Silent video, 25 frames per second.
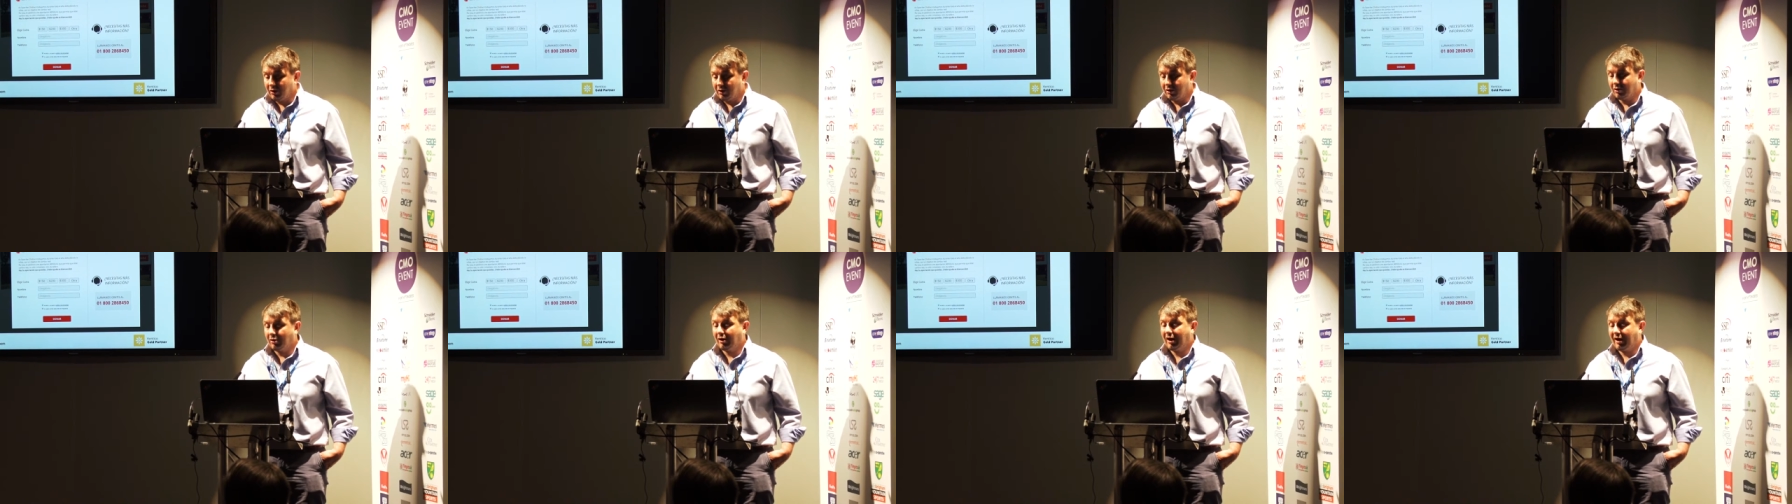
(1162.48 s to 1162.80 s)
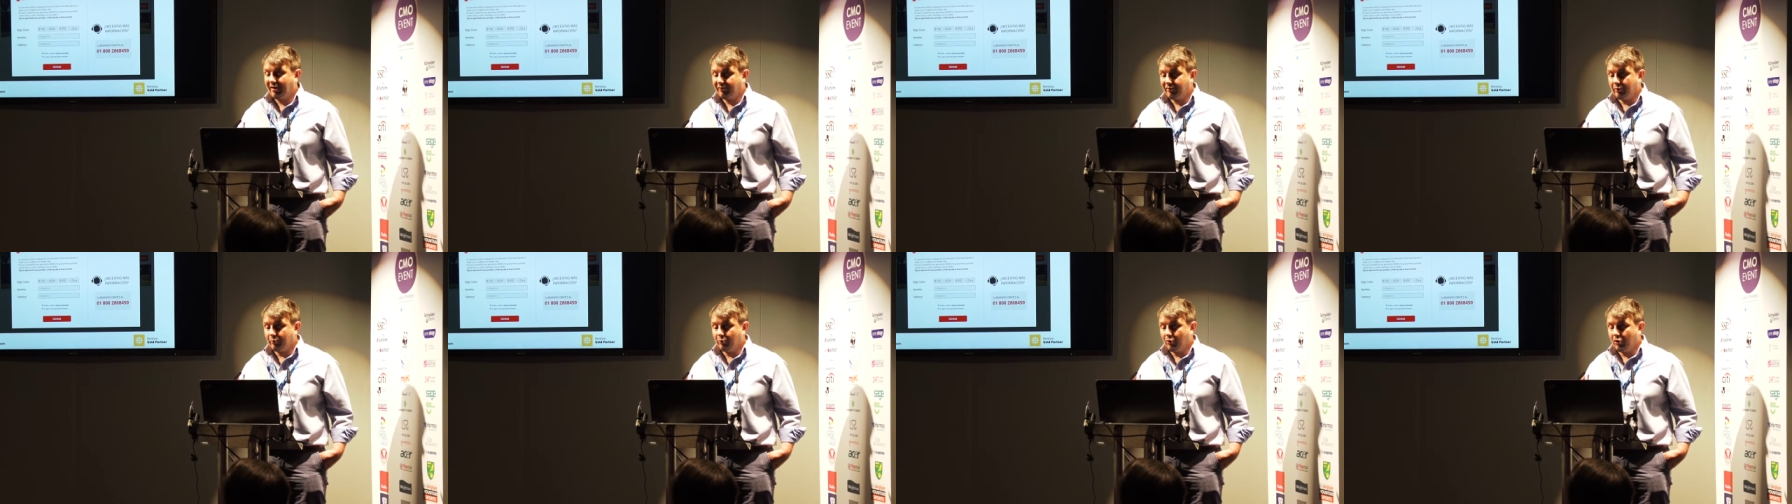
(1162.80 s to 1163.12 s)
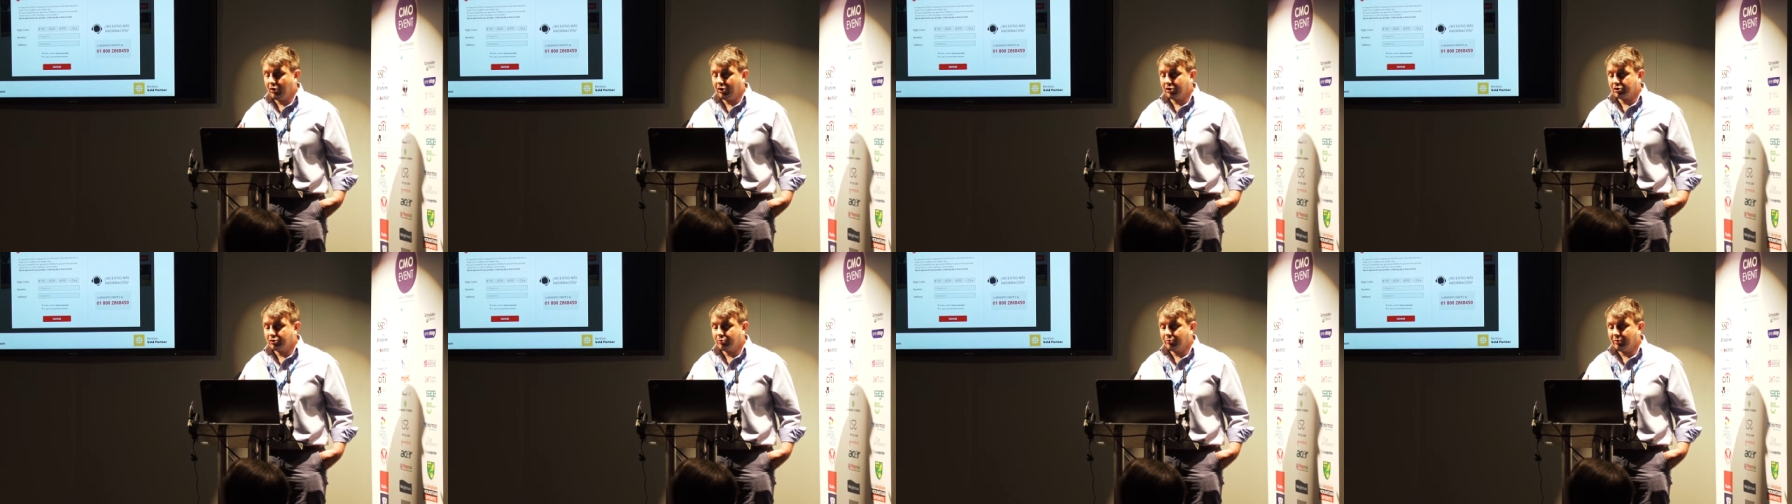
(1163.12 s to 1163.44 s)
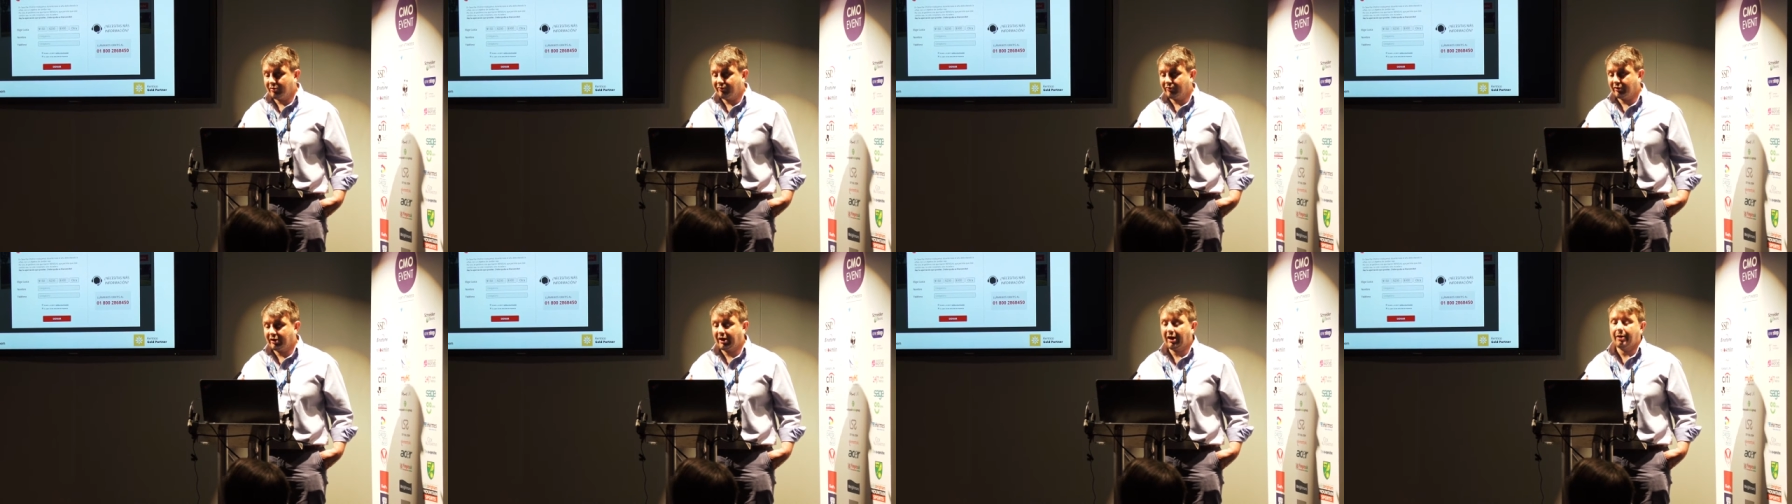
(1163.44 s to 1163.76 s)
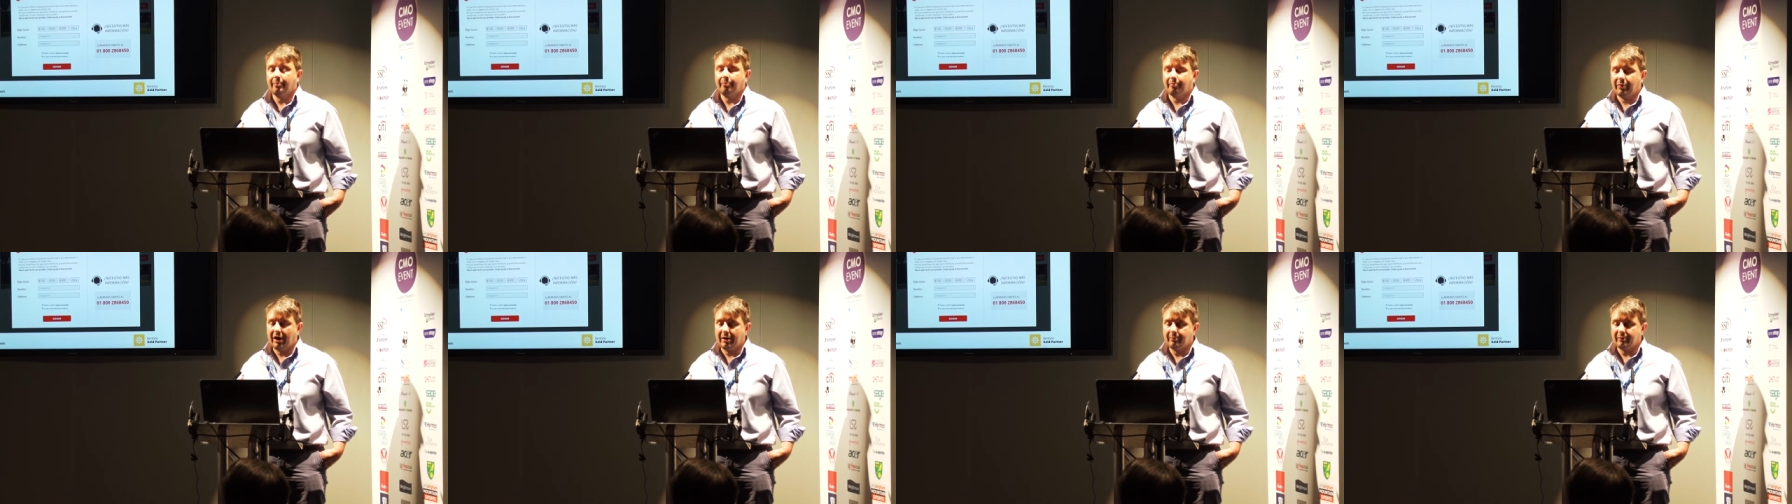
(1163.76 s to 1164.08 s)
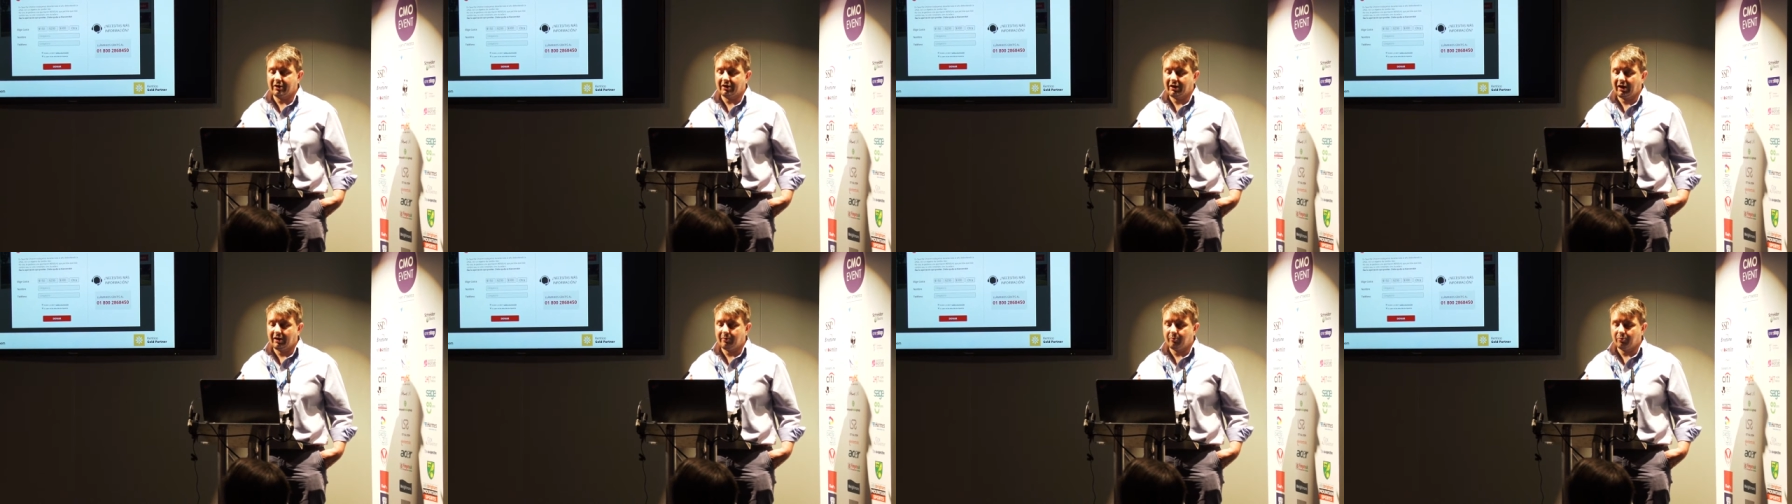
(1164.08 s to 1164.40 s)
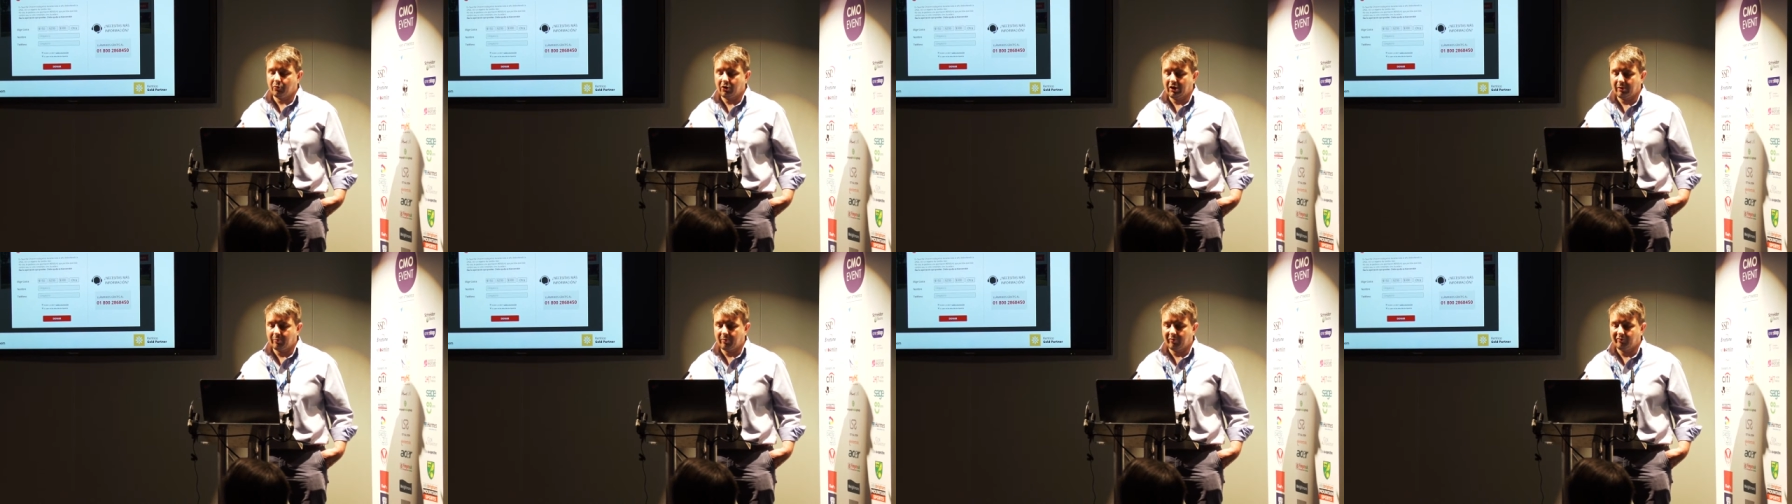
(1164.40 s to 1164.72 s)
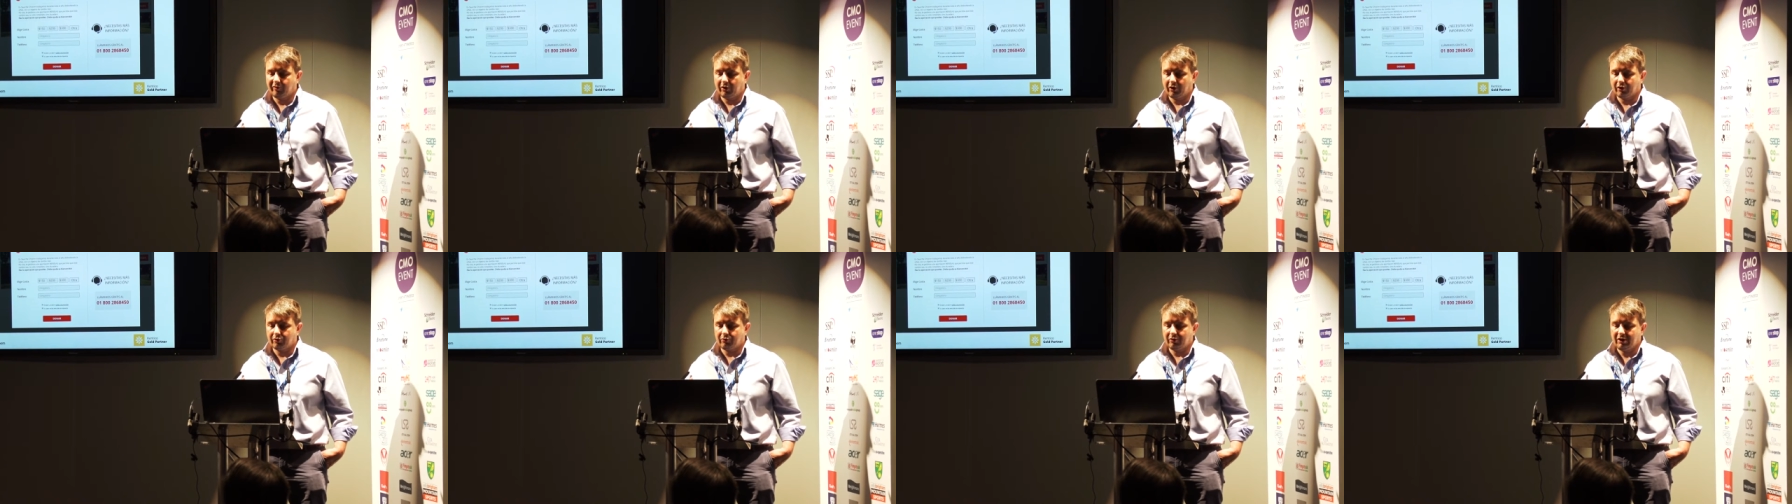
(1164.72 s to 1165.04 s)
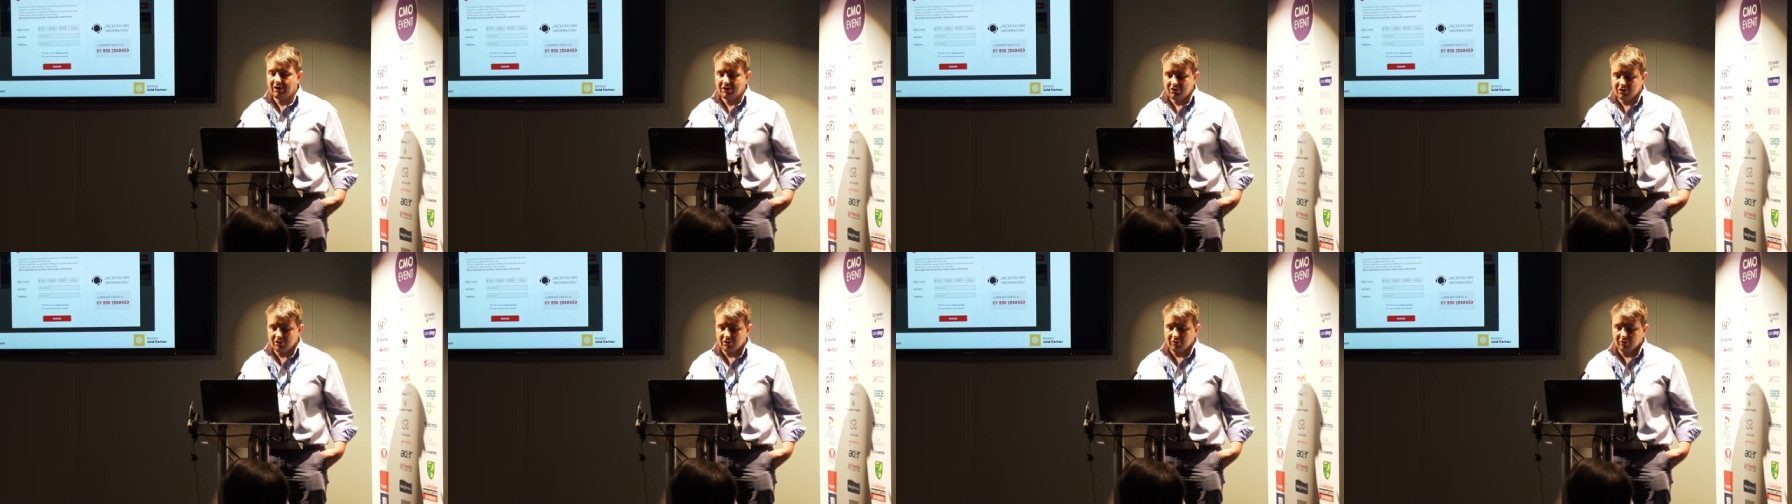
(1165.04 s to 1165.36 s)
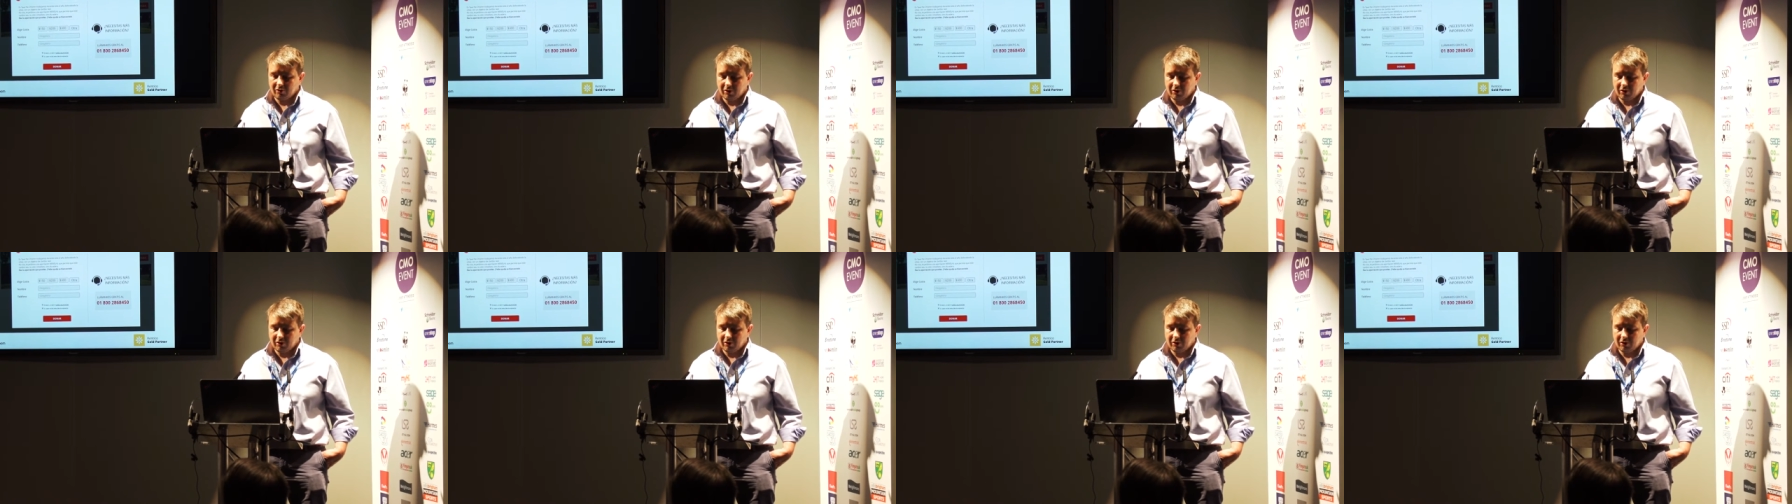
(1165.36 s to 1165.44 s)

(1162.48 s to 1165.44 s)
you know, having worked with a payment gateway provider in India